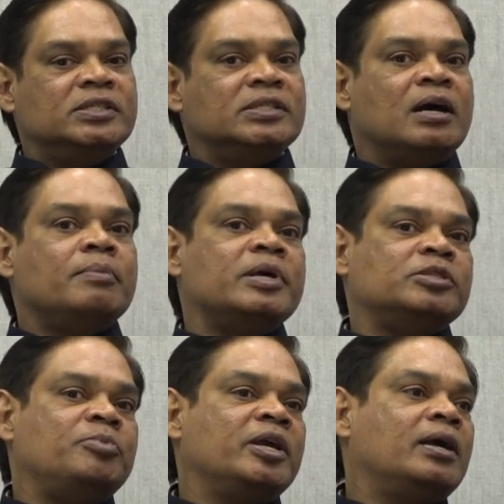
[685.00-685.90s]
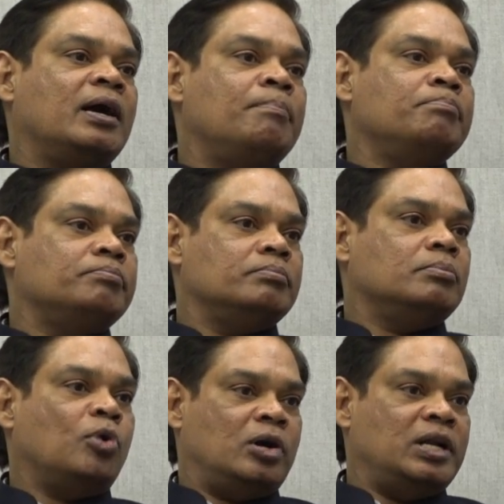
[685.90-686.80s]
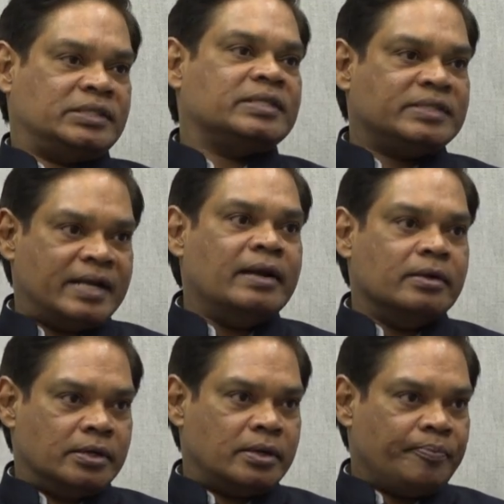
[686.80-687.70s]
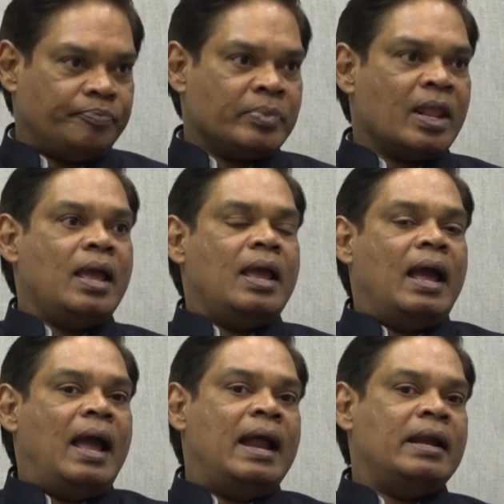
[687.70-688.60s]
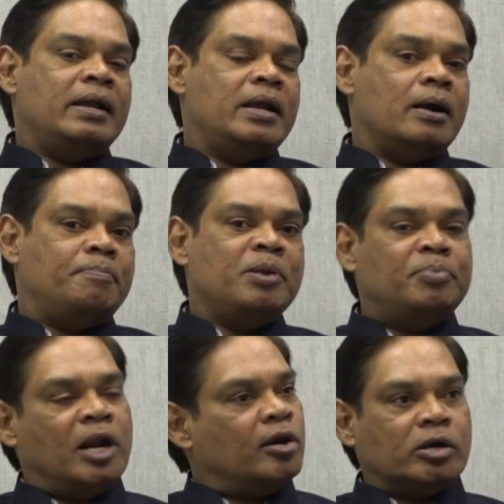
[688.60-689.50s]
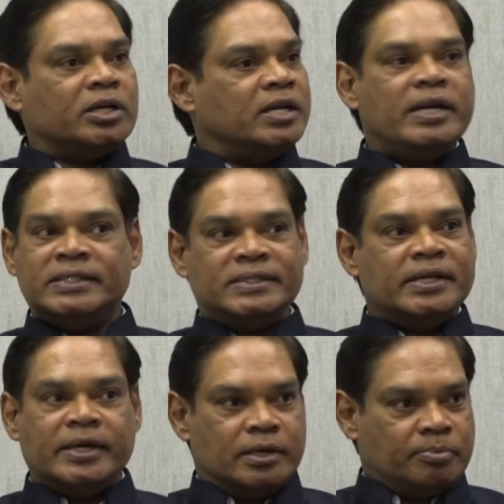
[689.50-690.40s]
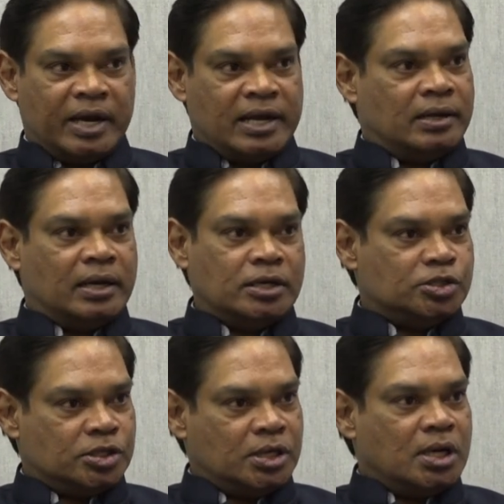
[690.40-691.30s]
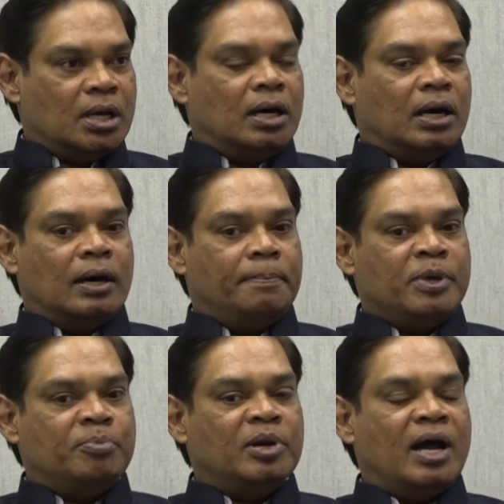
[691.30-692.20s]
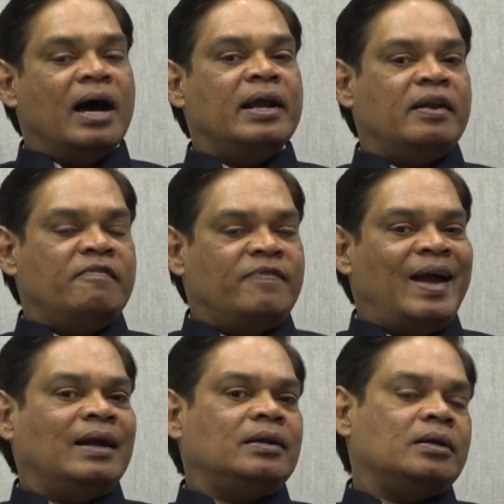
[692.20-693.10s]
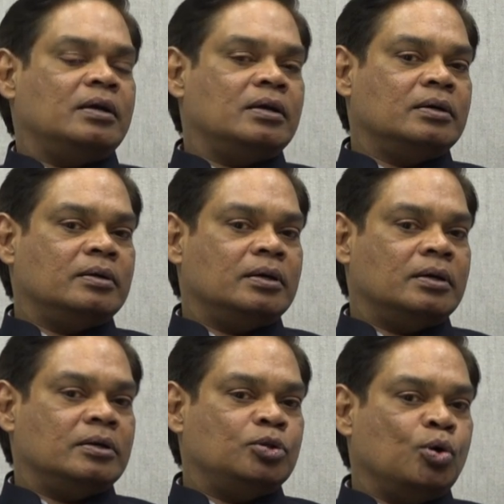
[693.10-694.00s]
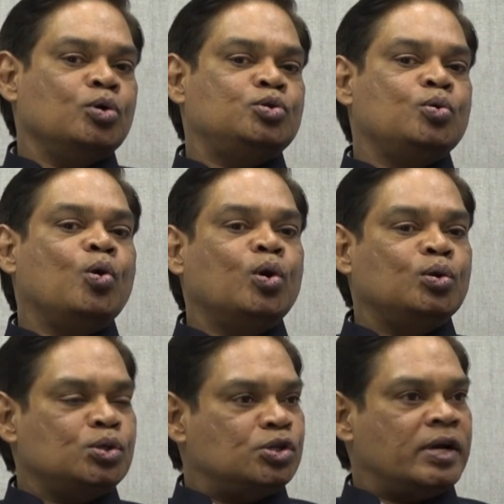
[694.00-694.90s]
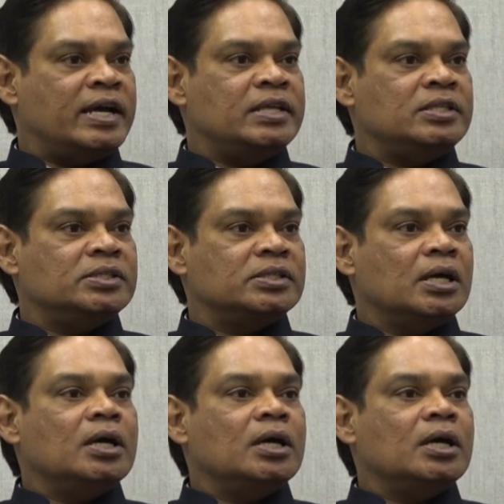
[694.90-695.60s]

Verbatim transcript: Islam has become more or less the standard. And people are not contesting it, by and large. People are, in fact, those who go to shrines